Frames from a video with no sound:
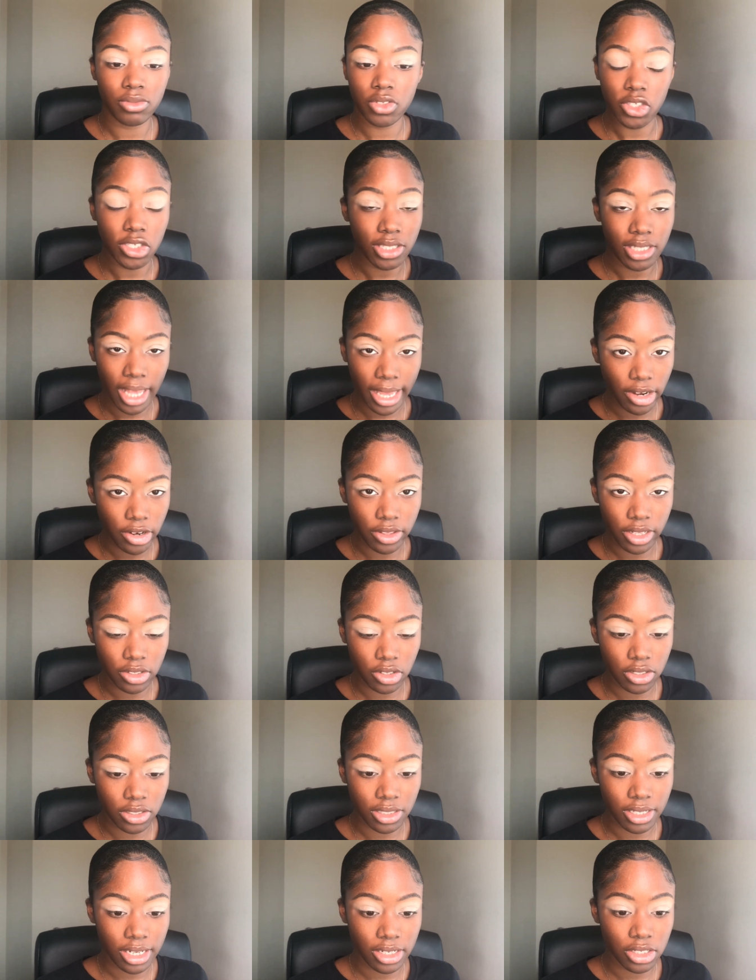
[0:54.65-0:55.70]
just lighter than
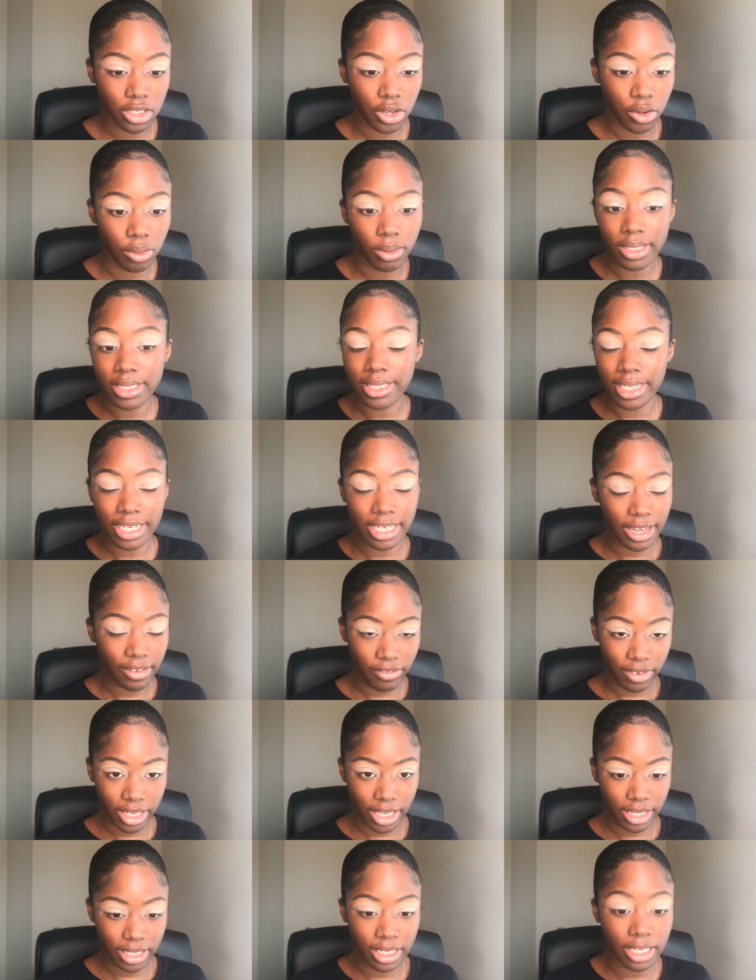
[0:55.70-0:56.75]
your skin tone
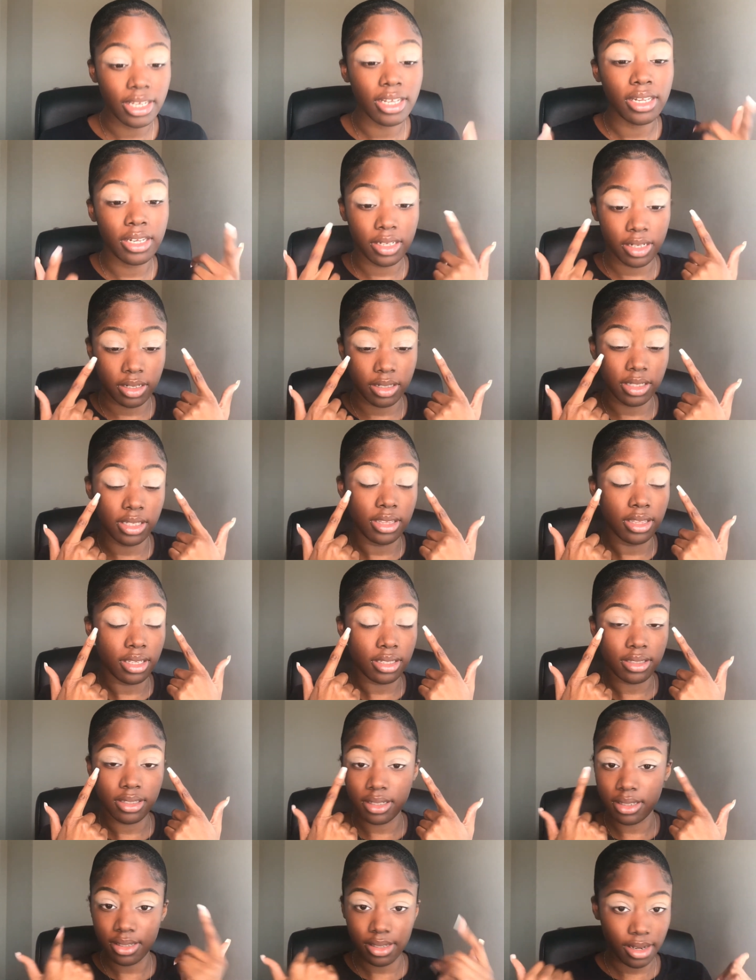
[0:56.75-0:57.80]
significantly. Clearly
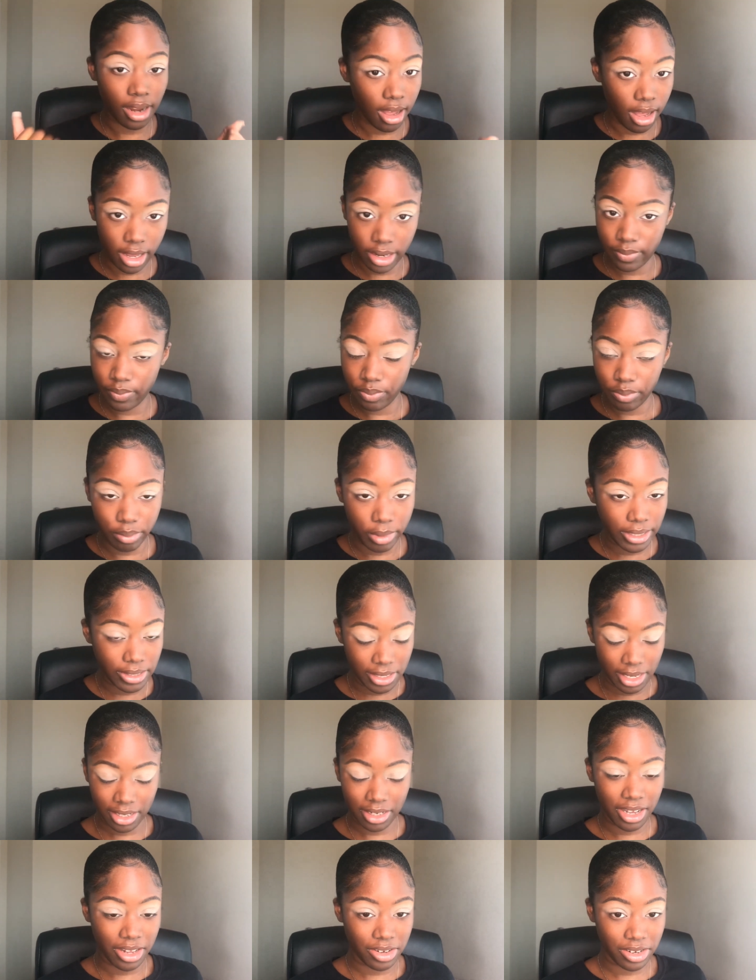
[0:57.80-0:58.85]
this is not my
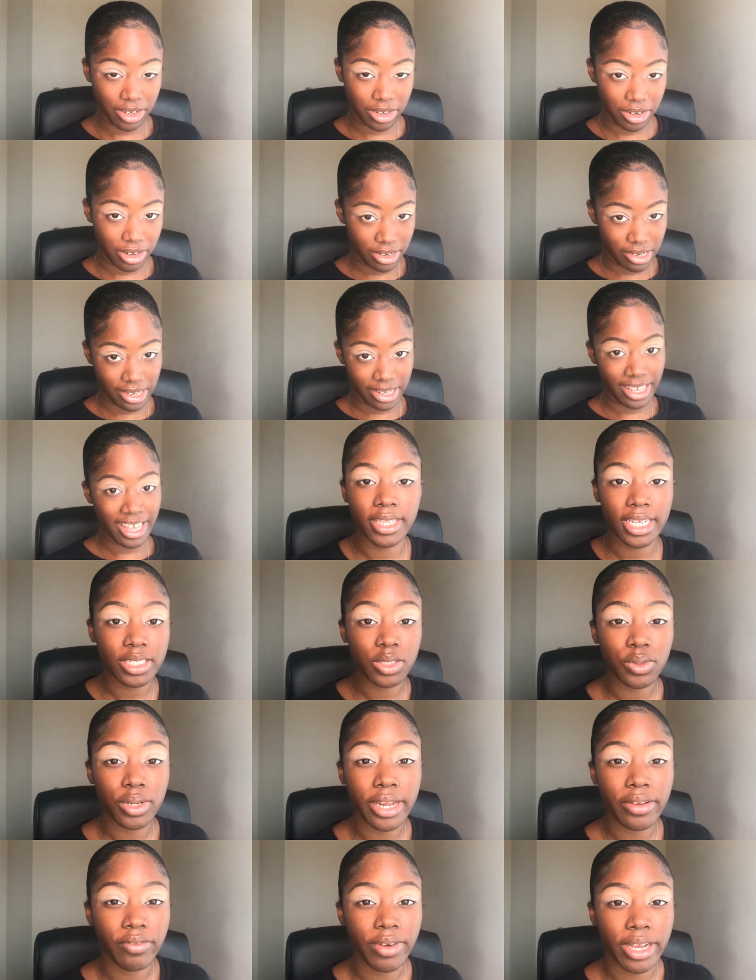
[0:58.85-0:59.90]
skin color, girl. That's
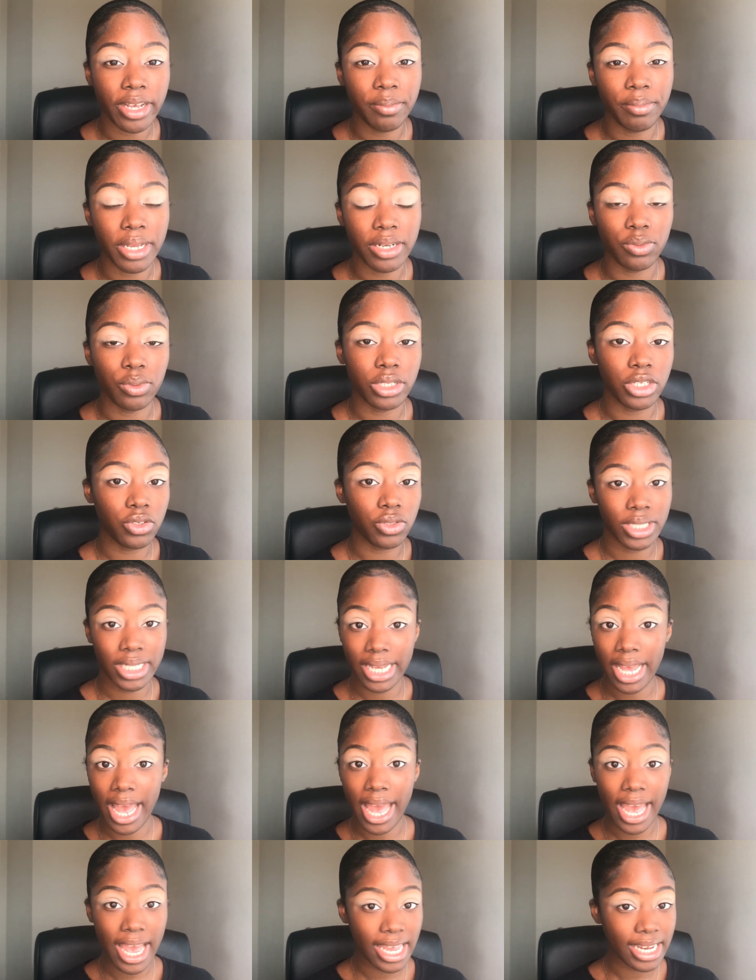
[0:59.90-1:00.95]
what I recommend when
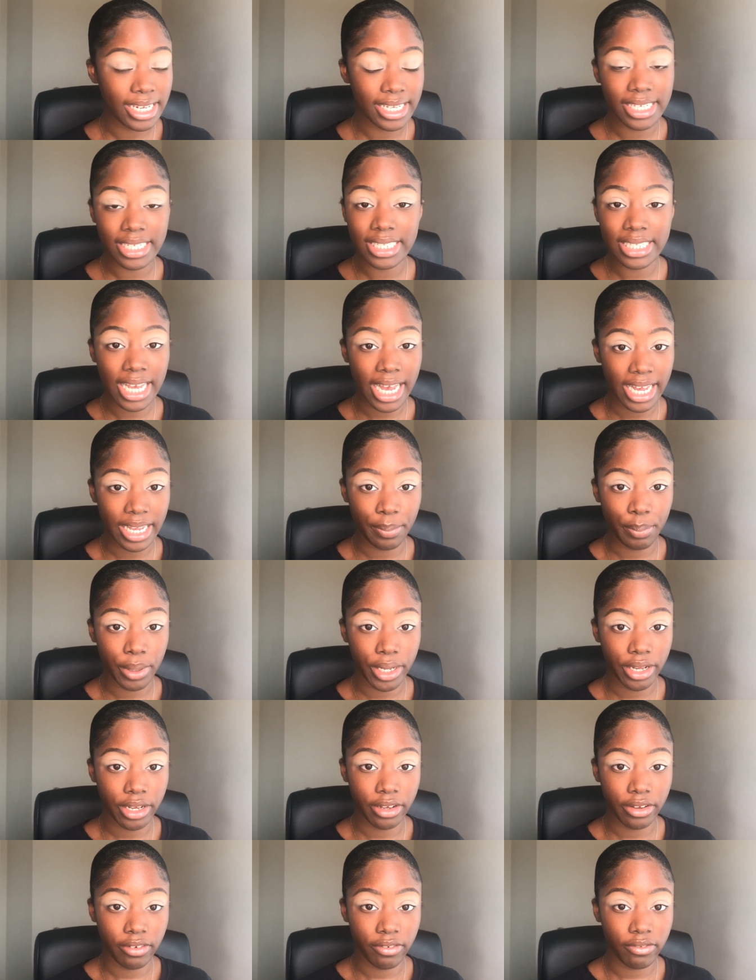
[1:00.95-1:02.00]
using any type
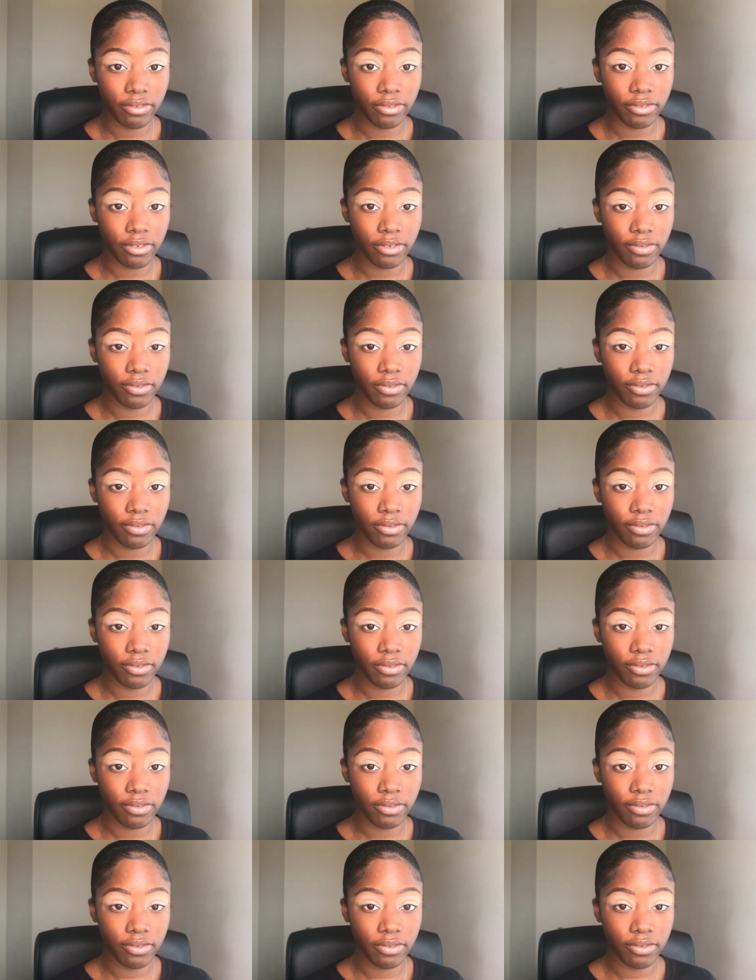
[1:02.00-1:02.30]
of